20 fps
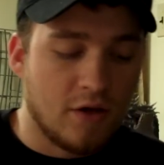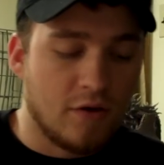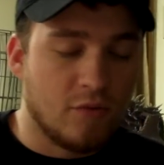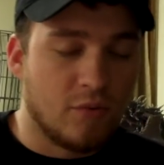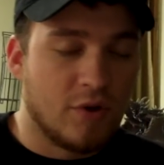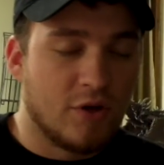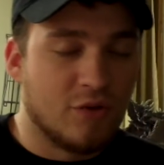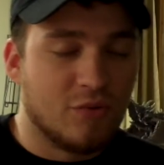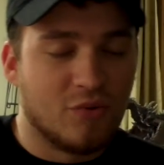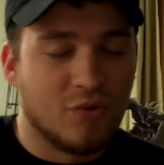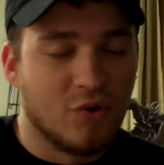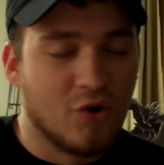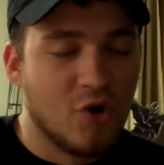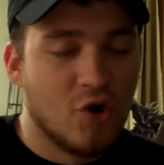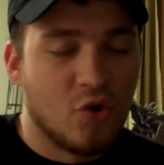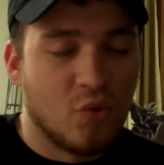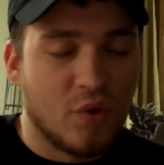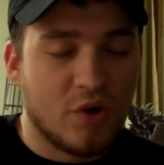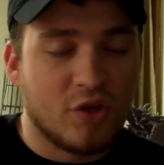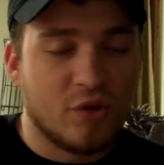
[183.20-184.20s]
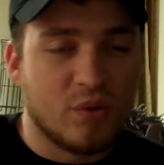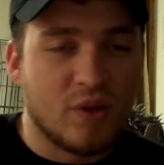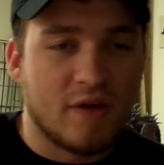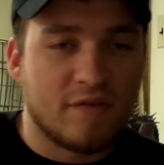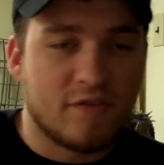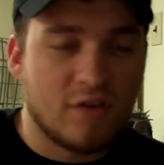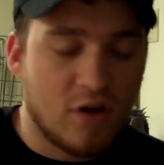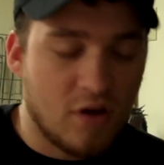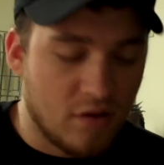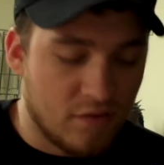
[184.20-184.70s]
uh, where, you, where you
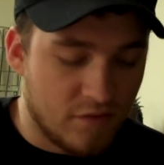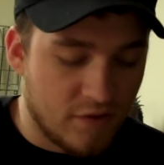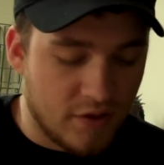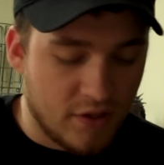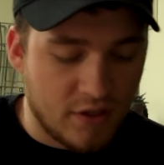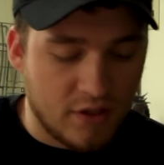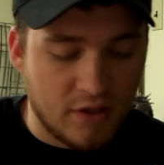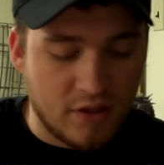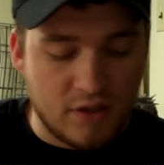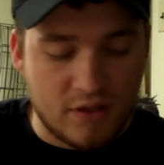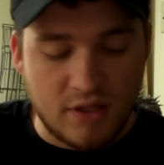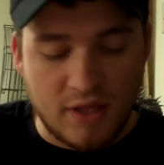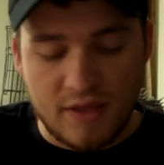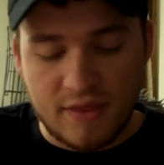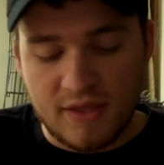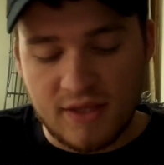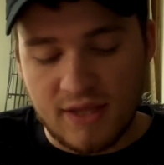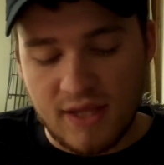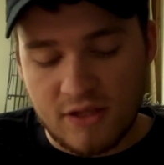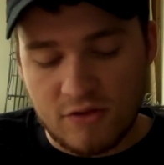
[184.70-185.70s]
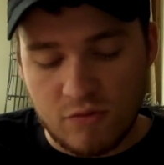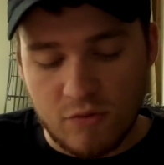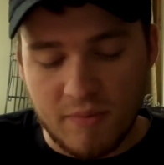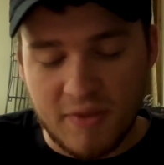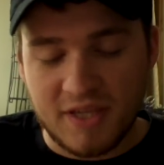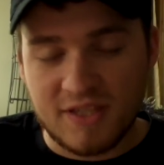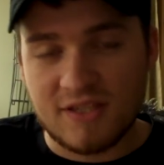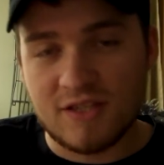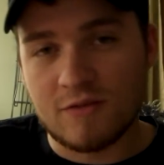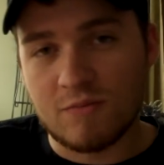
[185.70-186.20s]
left off, and, and I think that's what
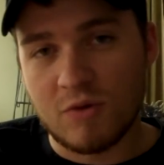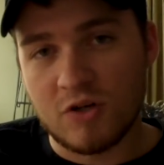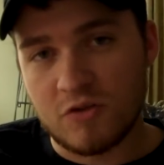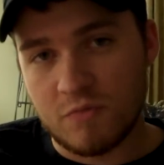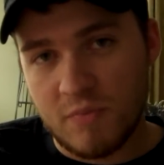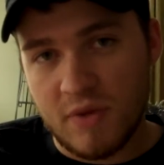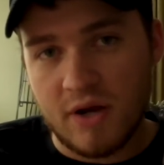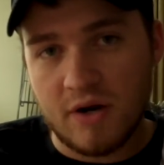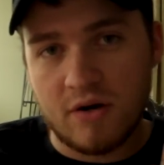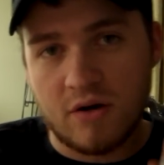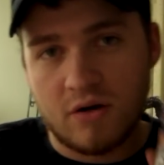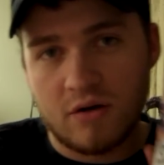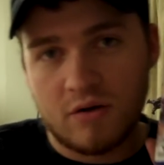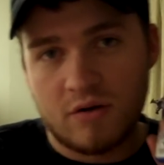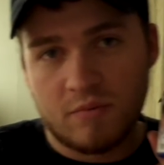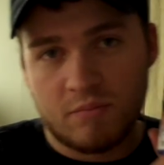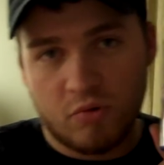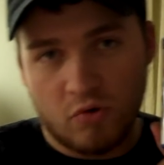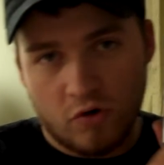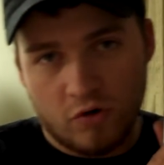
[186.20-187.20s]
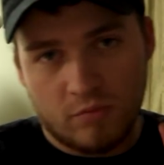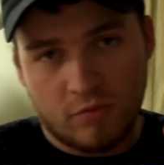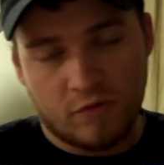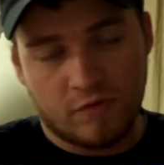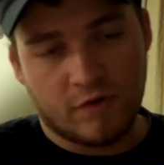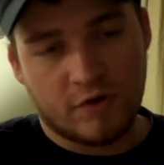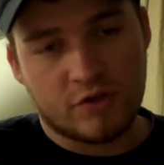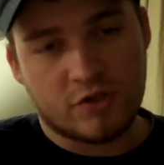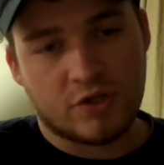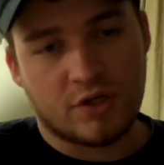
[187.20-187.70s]
makes this much better, a portable
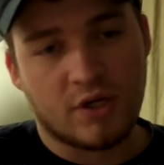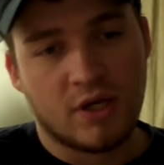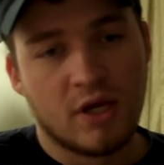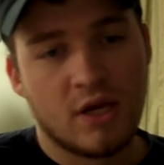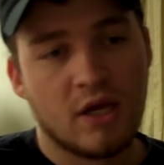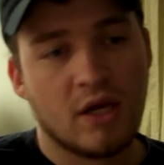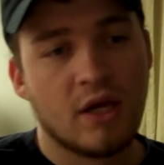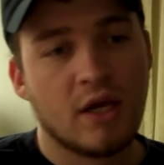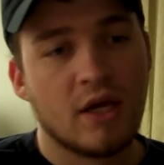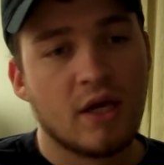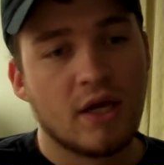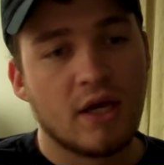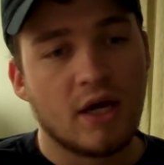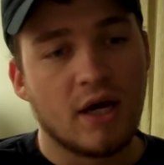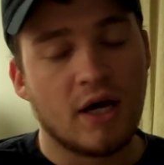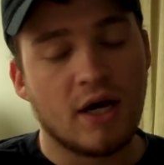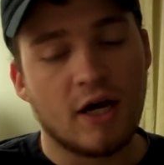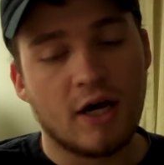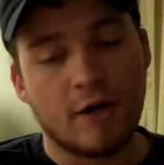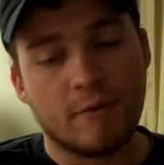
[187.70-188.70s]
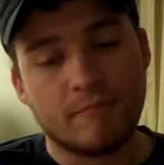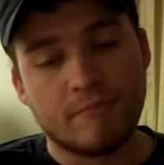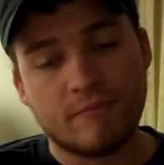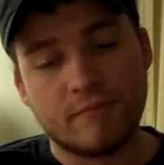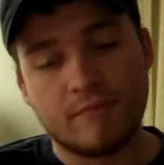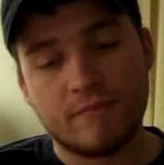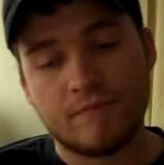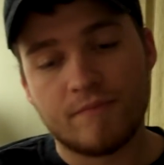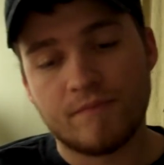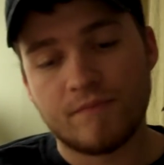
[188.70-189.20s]
version. Um,
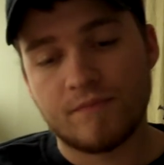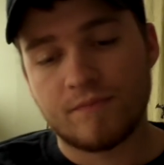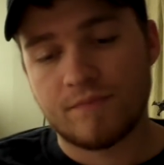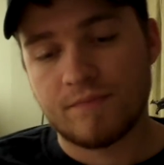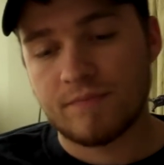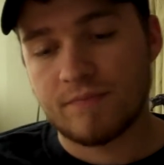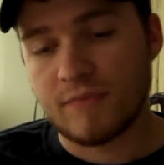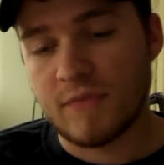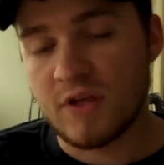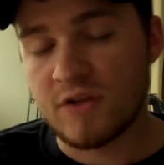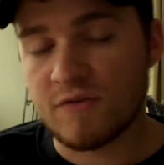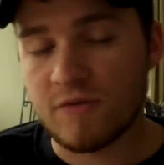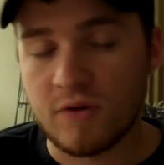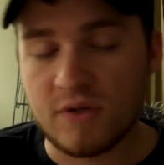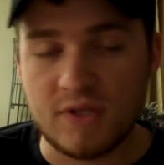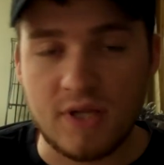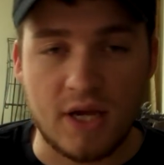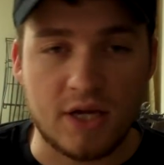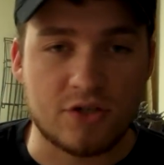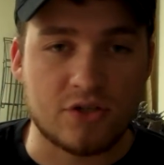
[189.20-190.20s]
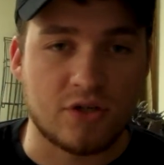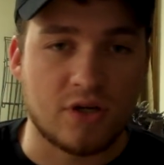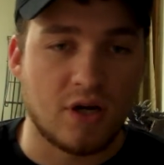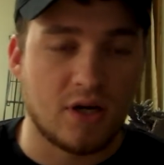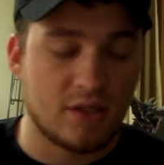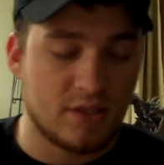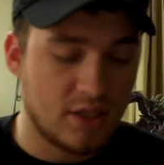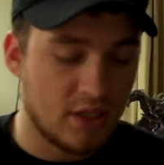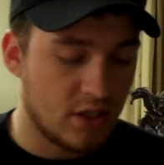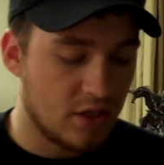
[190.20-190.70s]
as far as the extra
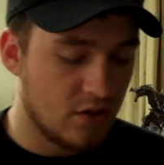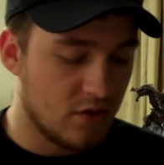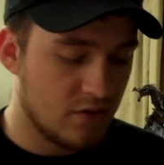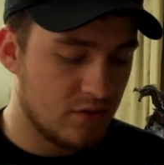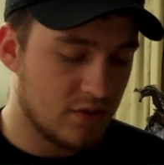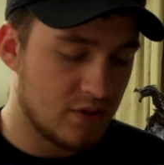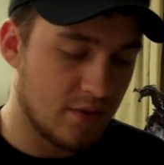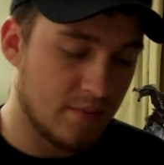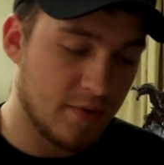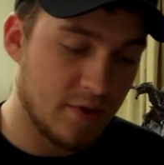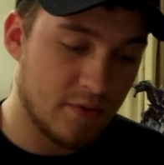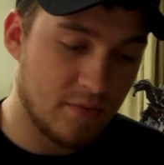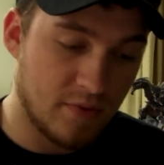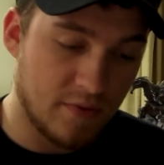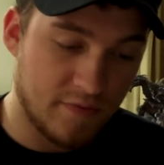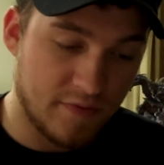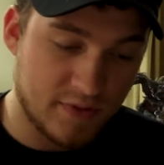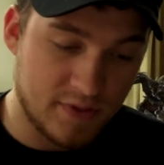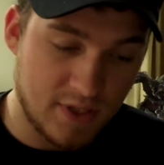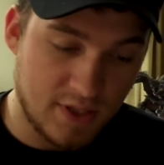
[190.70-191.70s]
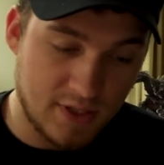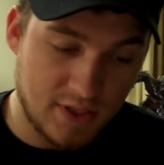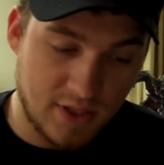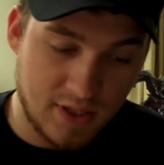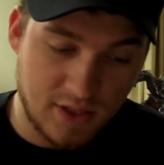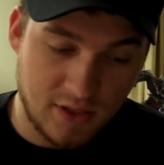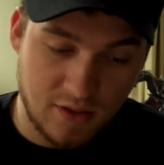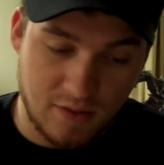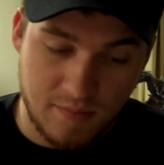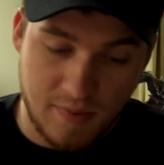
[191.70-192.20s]
content goes, I mean, if it says
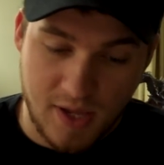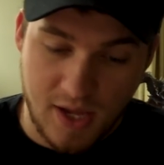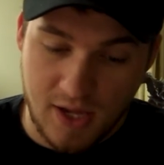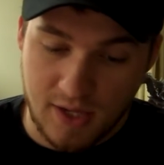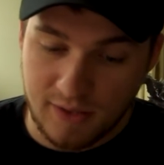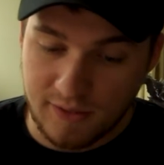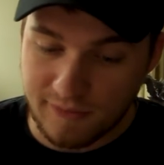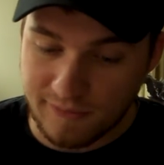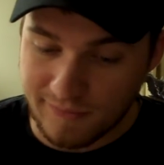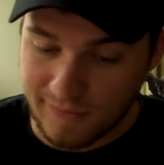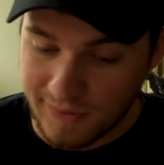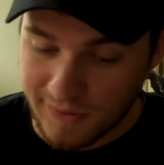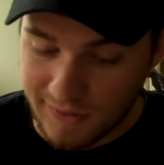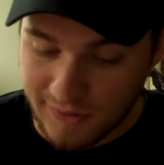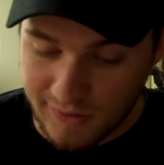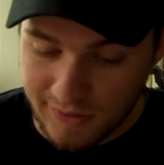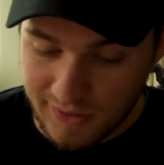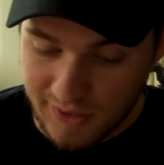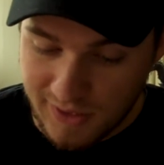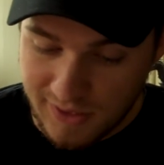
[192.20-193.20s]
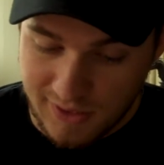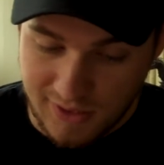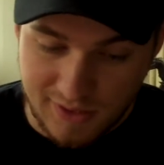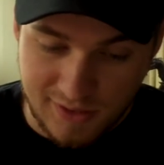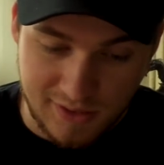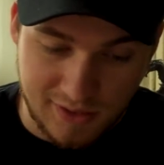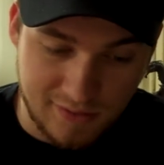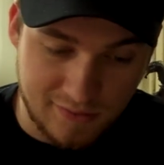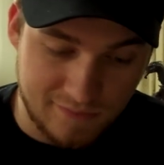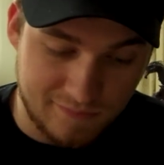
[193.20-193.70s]
anything in the back, it
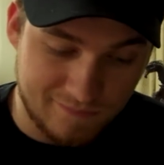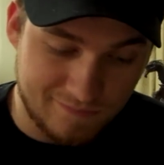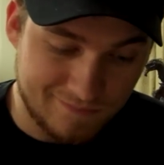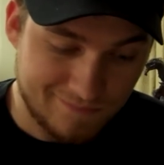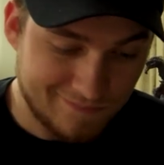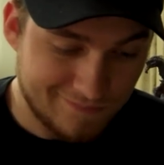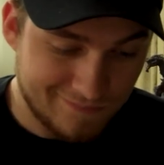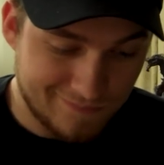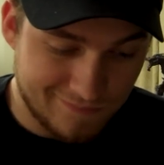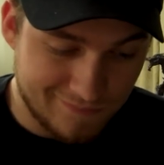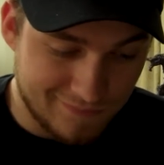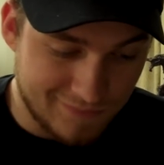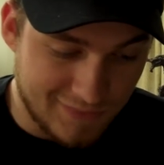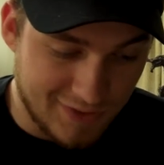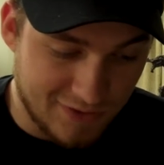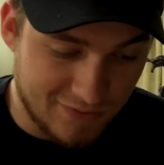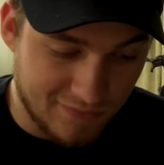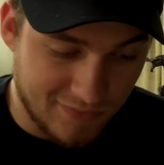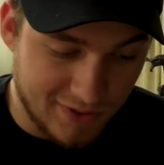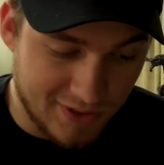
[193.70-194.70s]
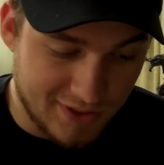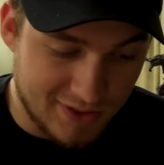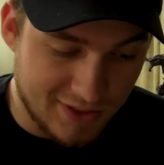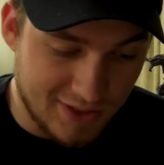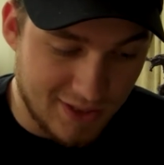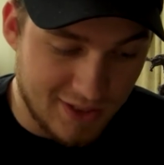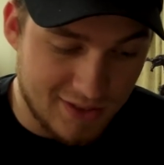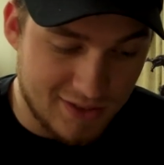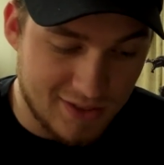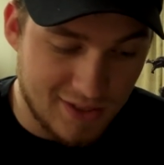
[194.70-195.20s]
doesn't. It doesn't really.
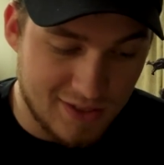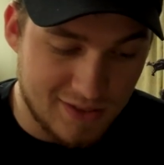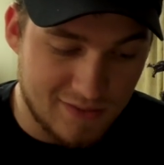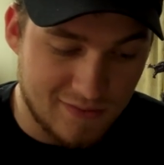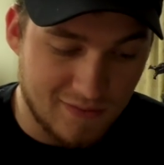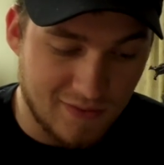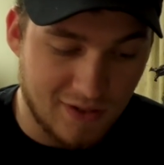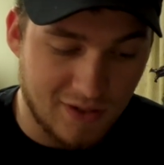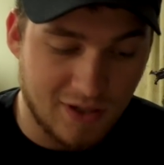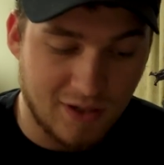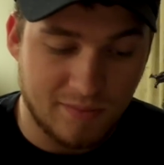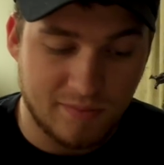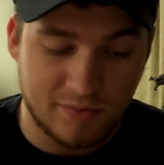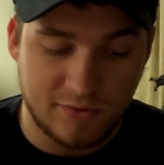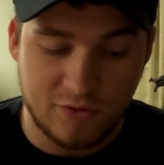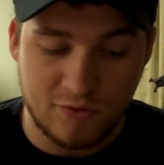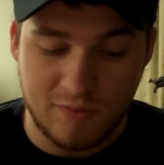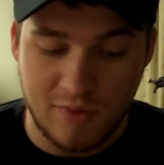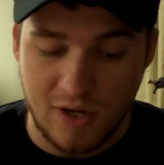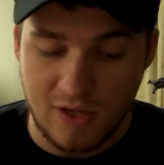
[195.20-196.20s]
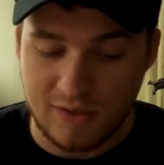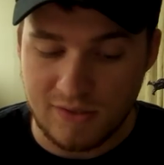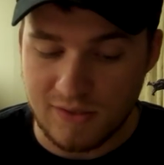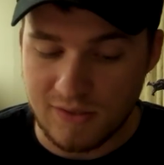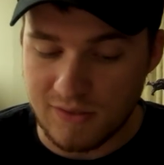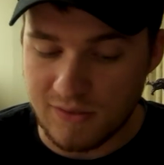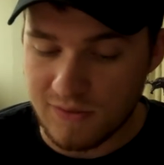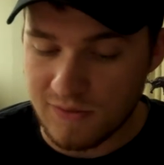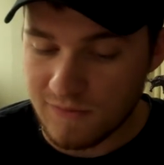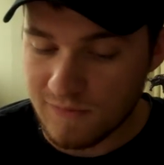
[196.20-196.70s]
It says a couple new
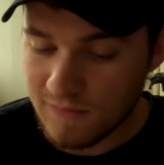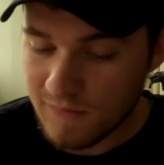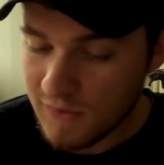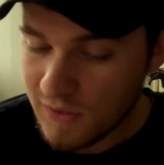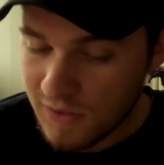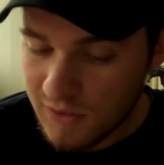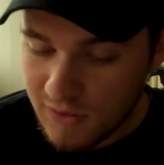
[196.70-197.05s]
bosses